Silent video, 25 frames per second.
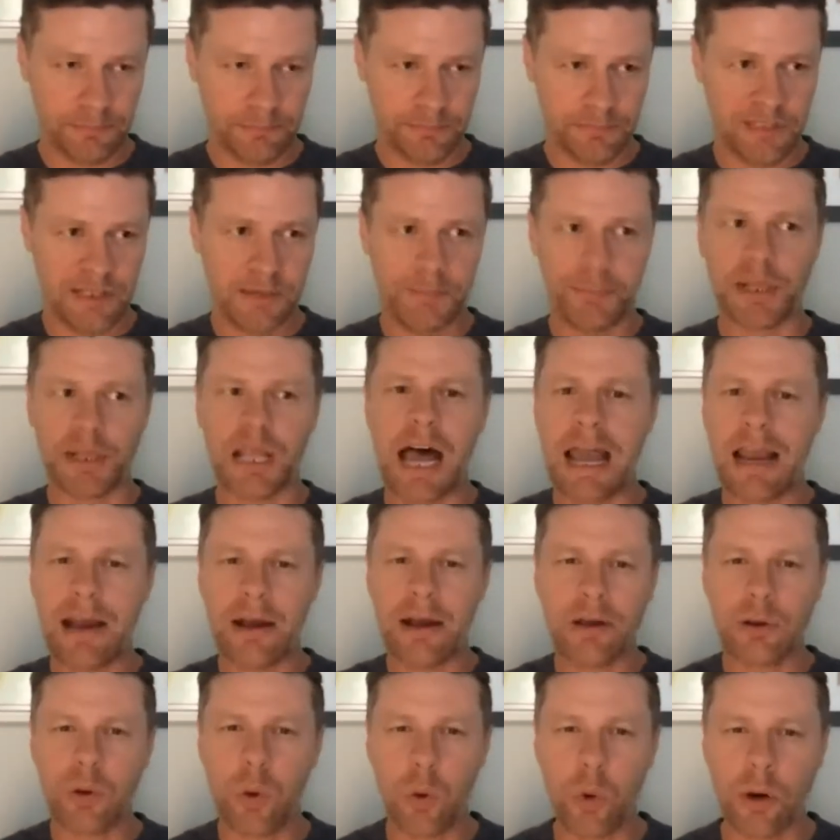
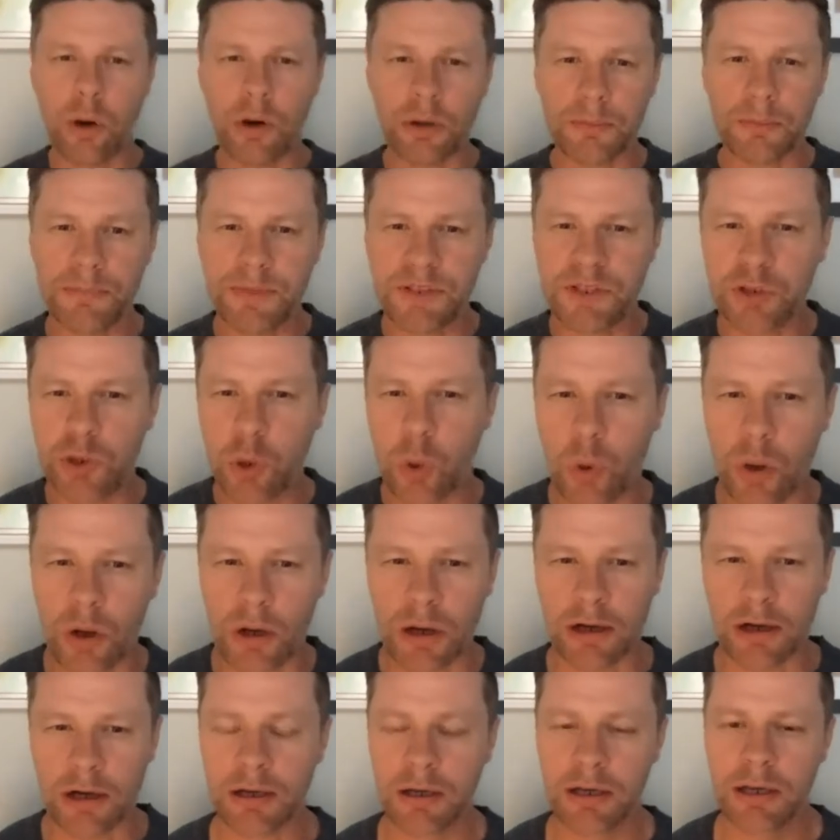supplier or
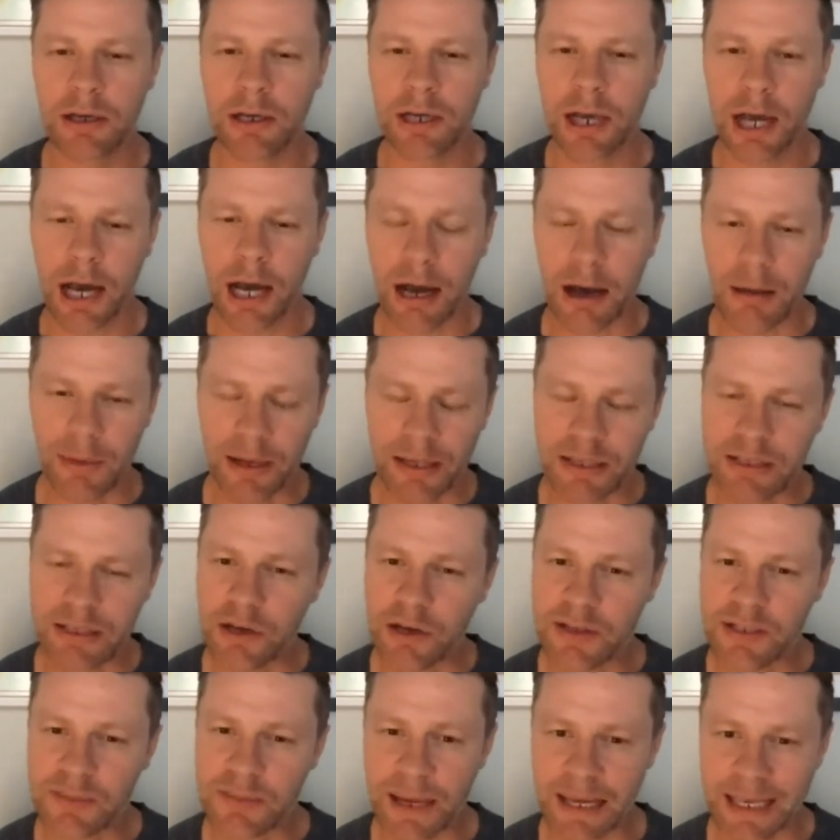store, and
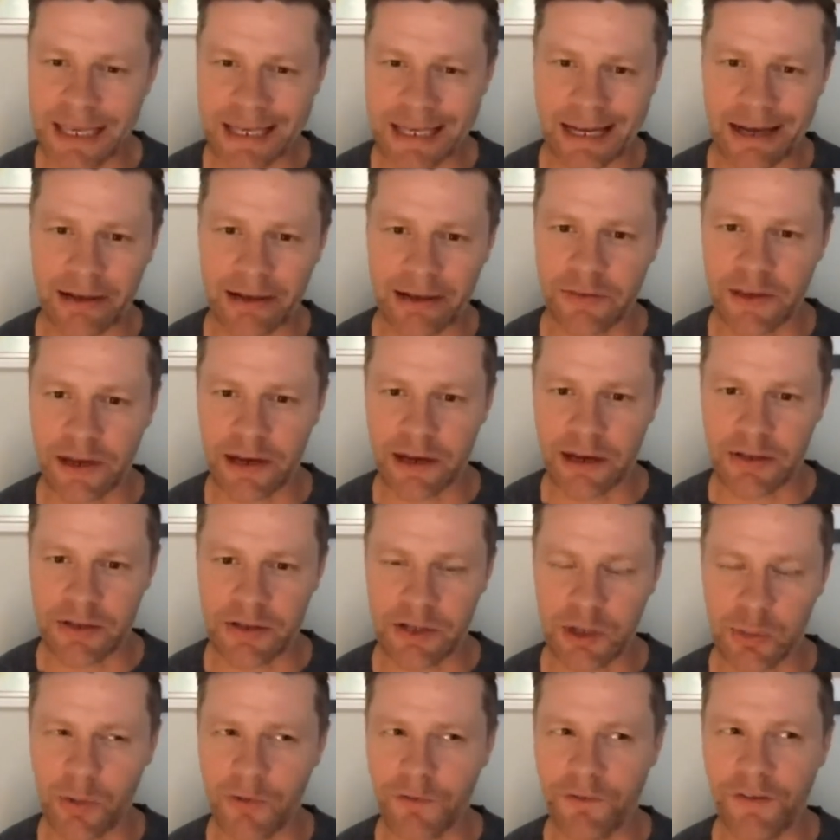start speccing out there.
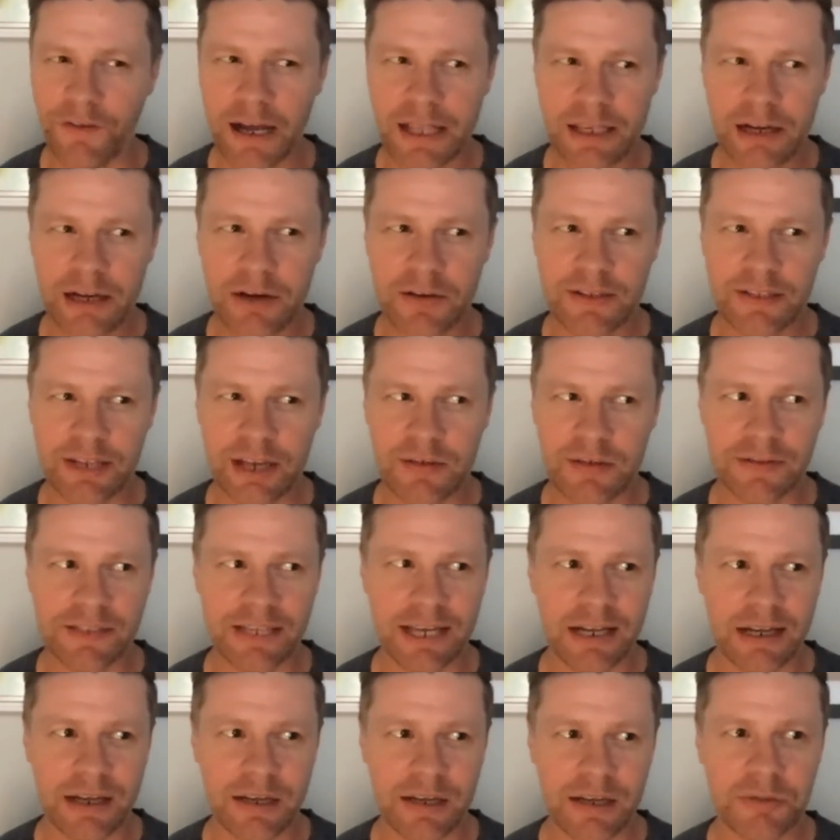So we're finding ourselves
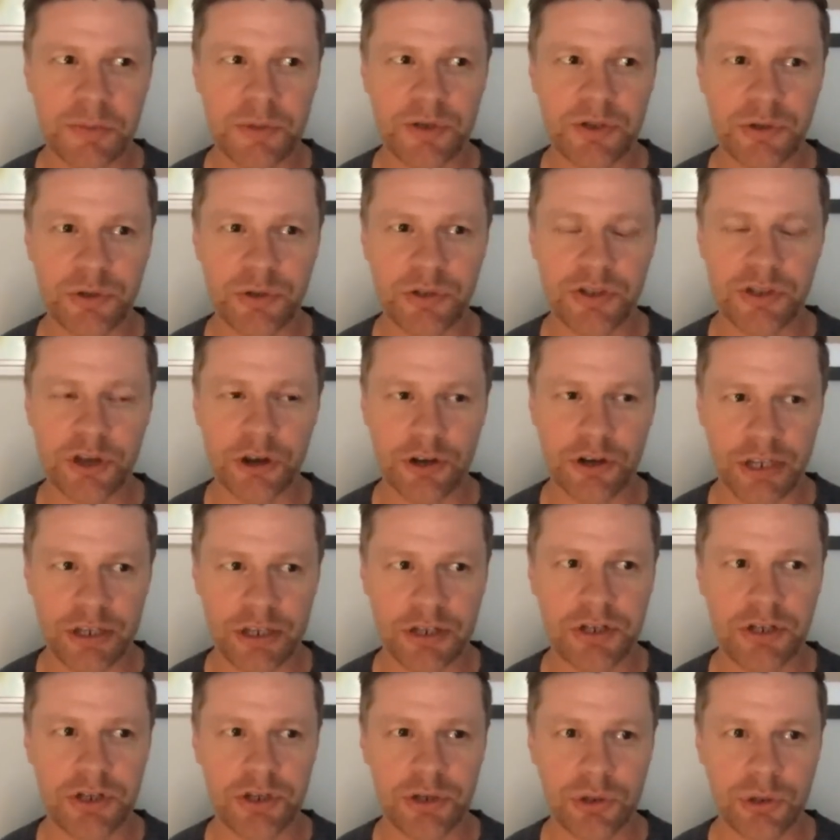that customers are
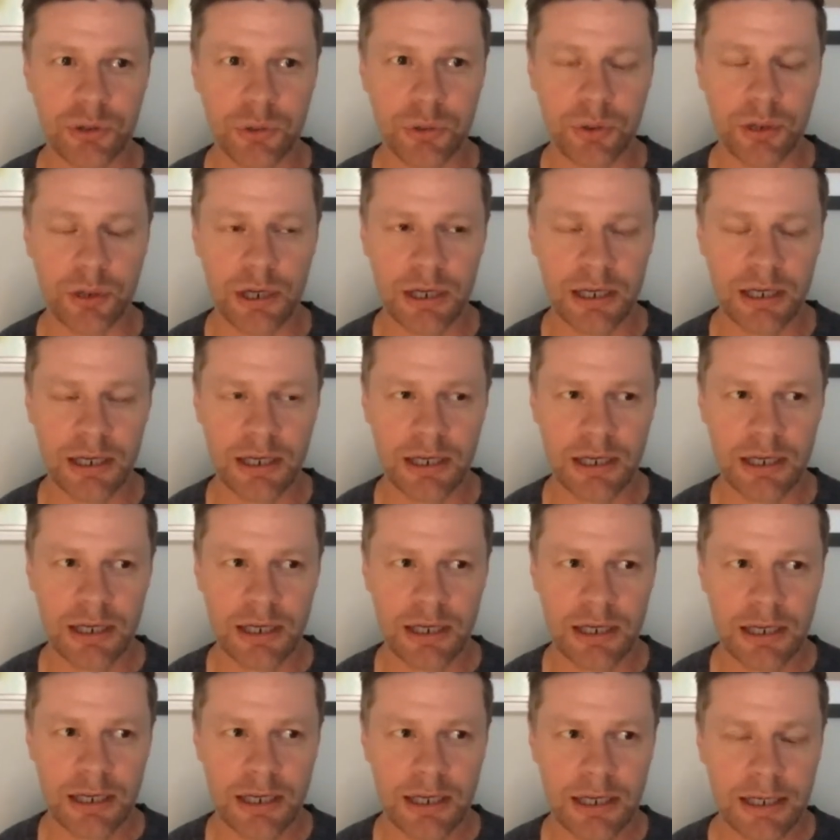starting to
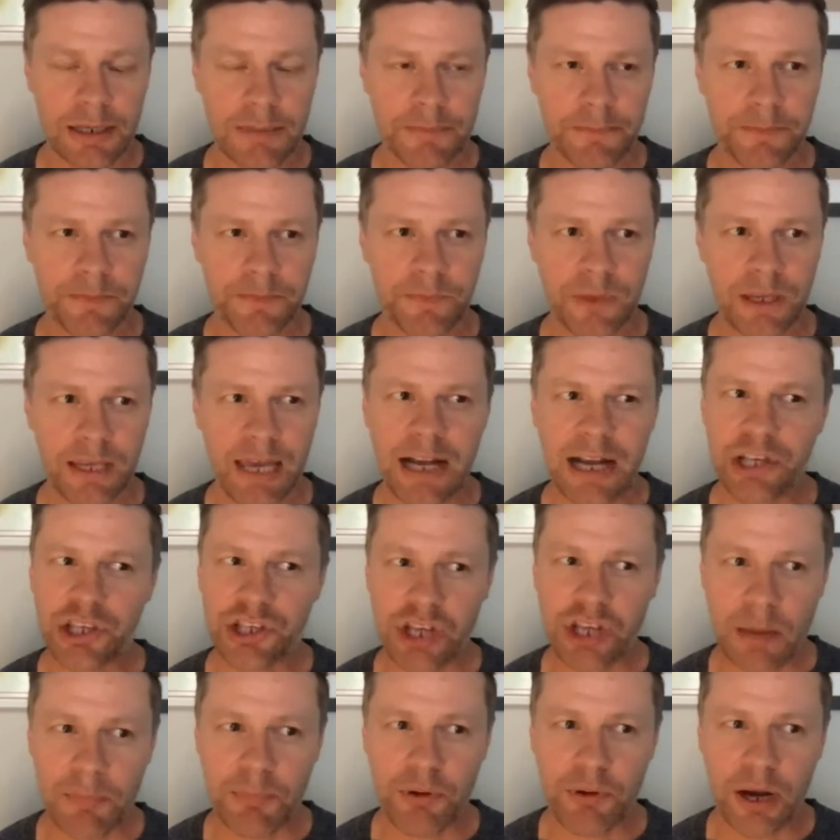kind of
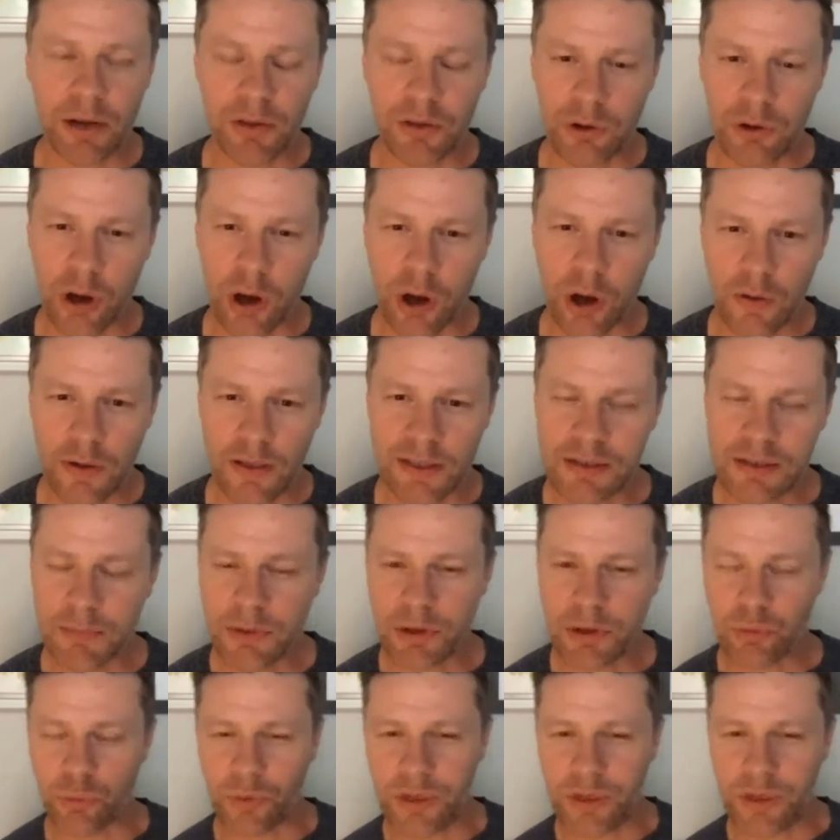shop around on their own in some of
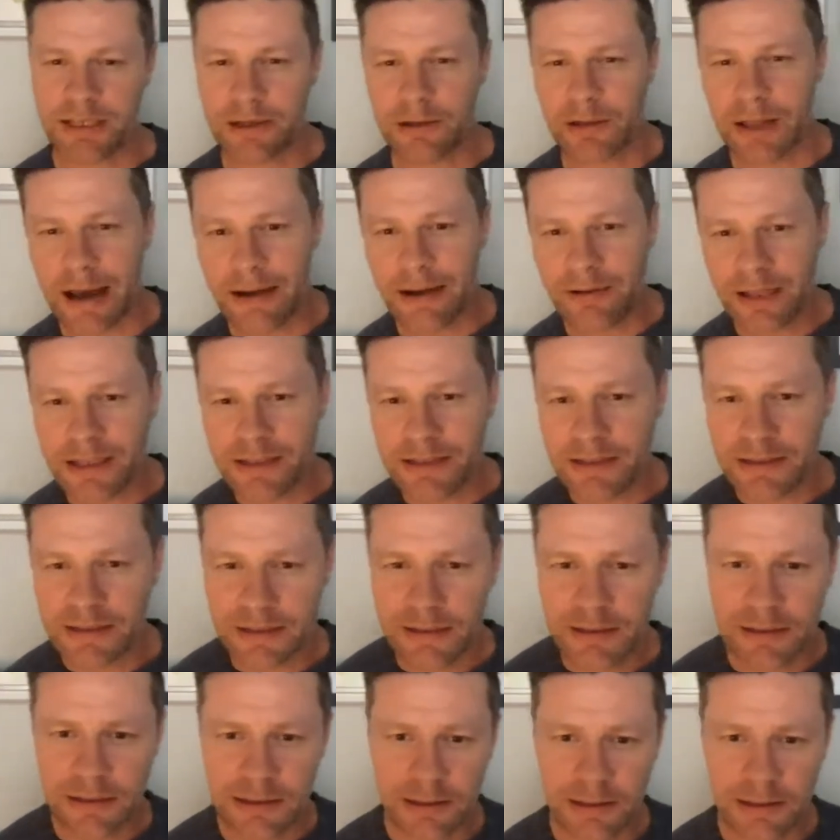the retail outlets.